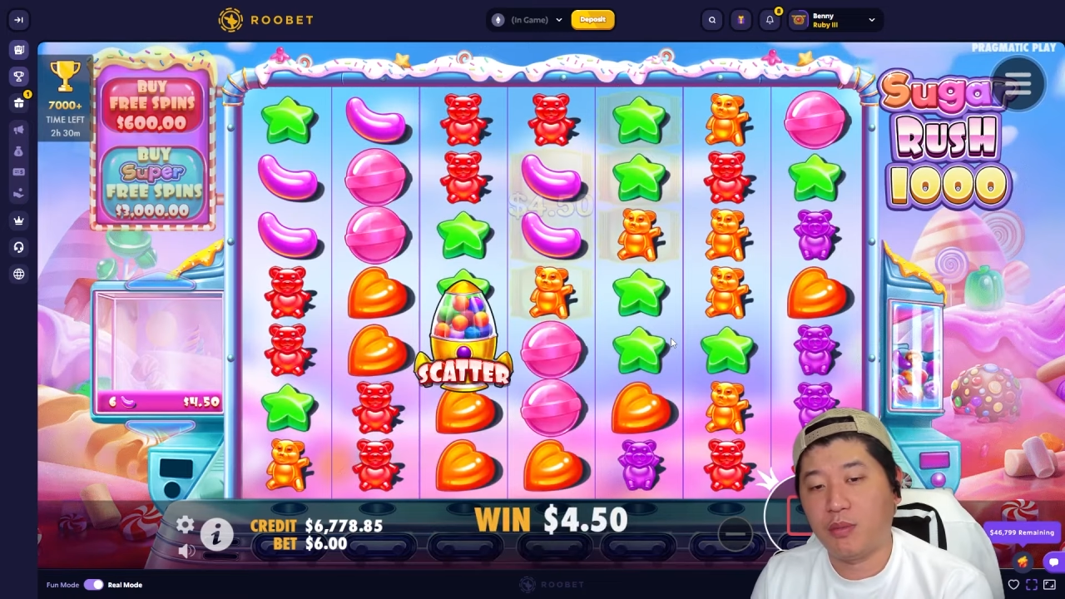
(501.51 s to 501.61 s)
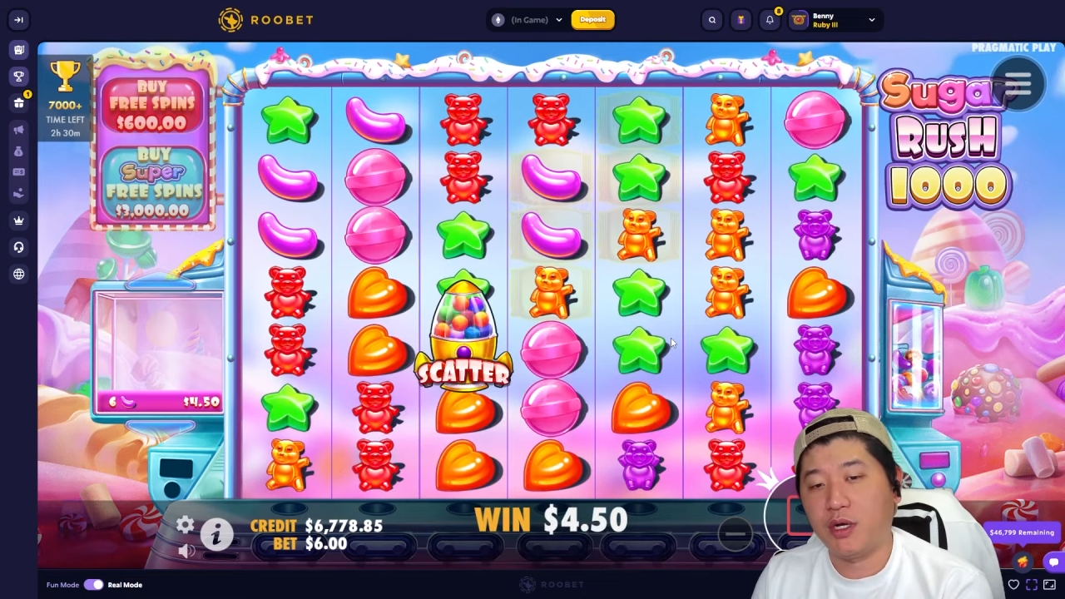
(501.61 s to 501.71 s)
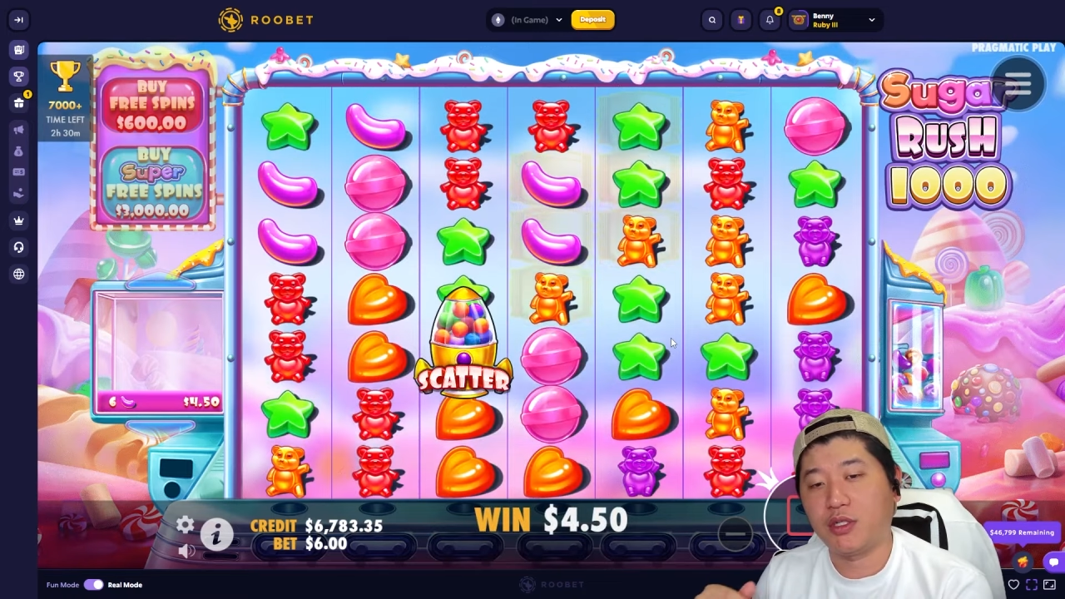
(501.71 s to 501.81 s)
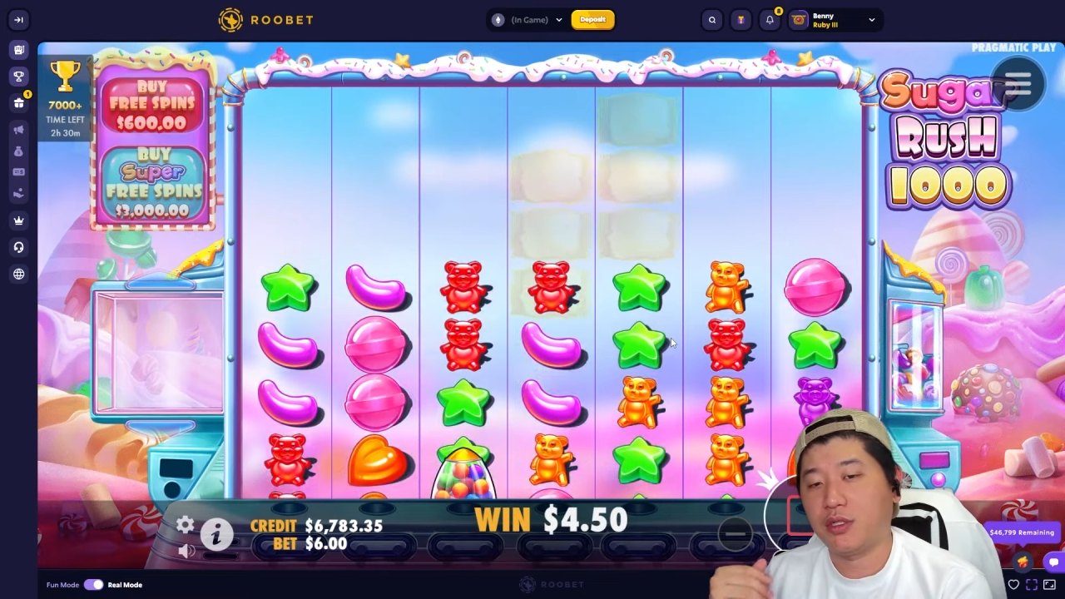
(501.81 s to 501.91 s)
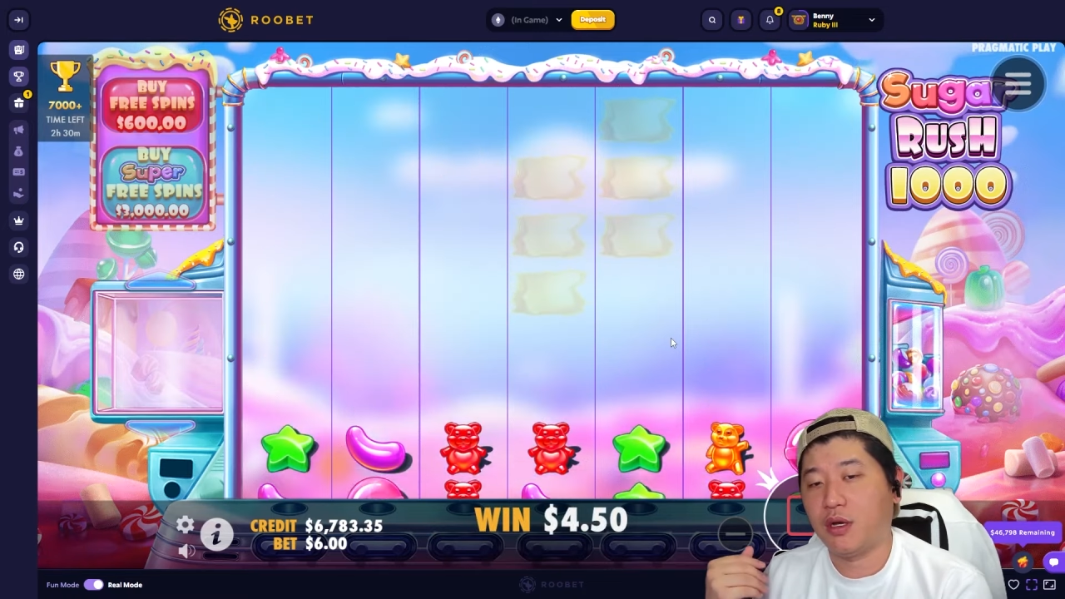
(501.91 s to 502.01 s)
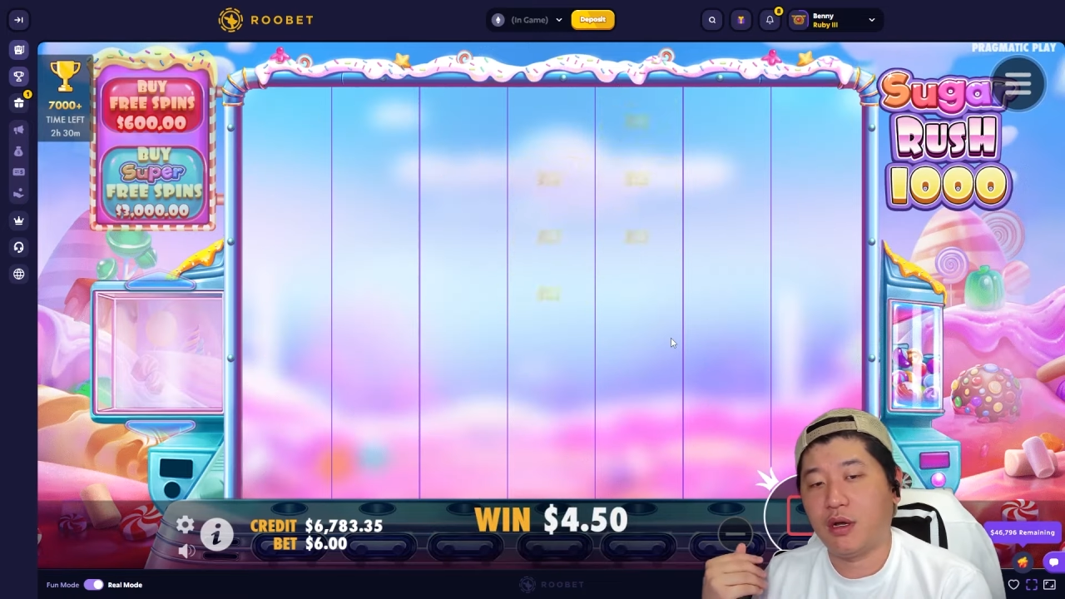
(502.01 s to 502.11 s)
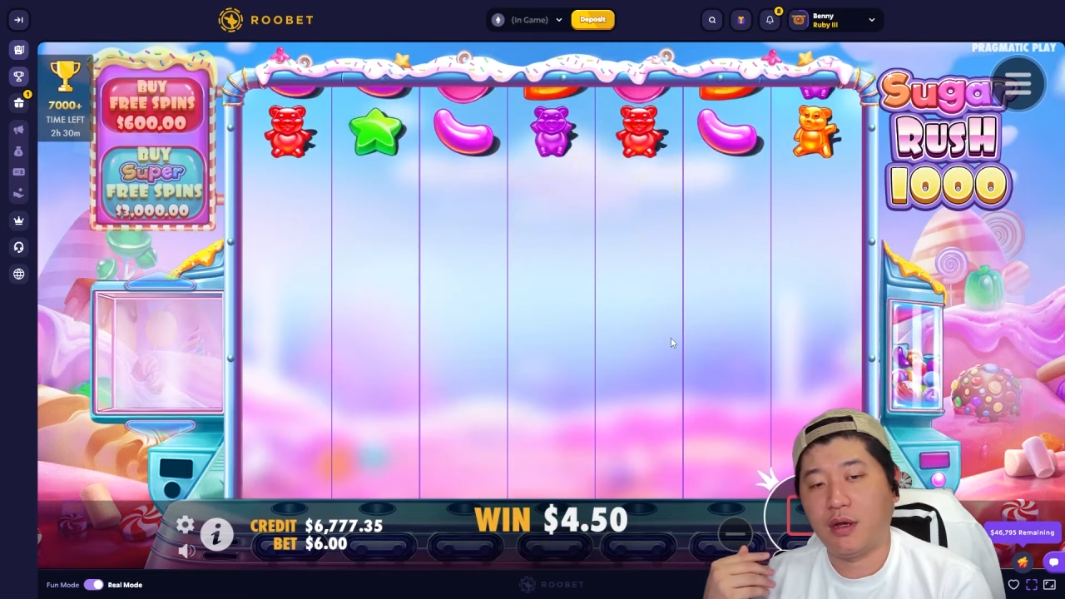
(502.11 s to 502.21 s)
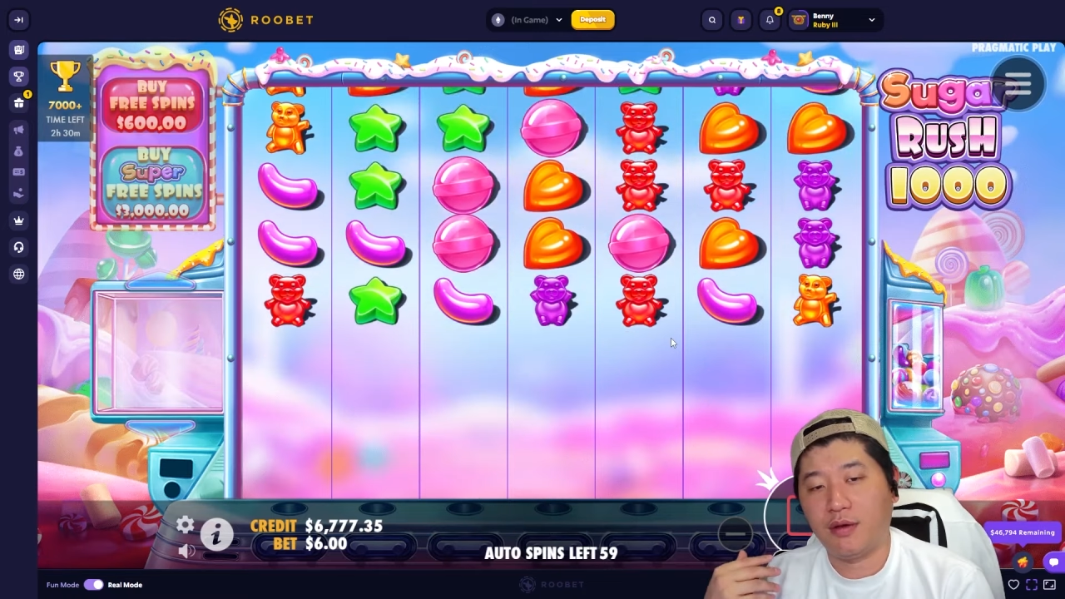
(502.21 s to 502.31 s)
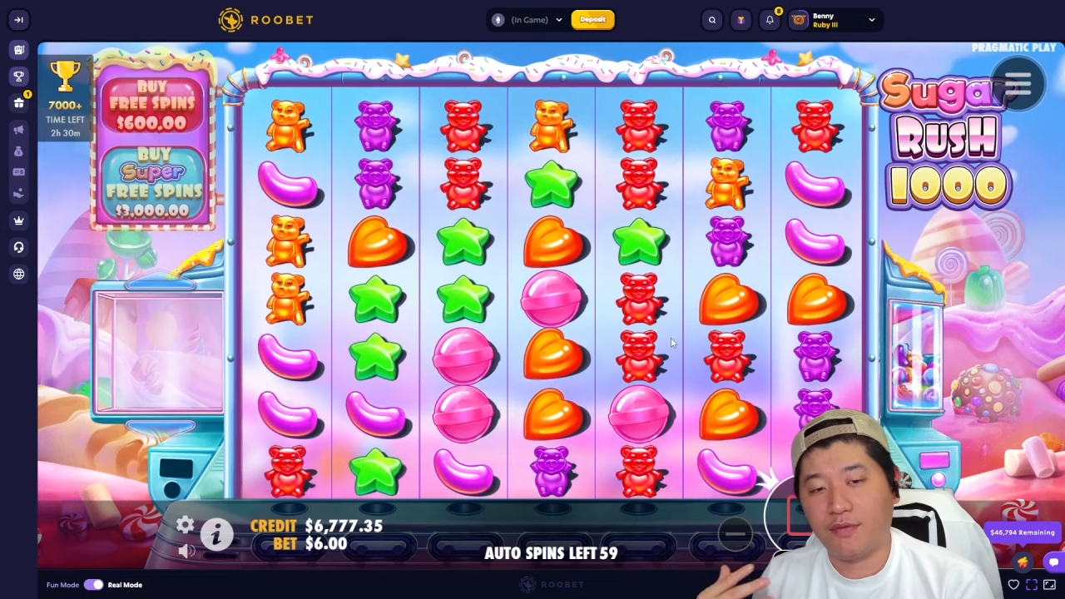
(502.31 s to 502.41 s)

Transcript: much uh,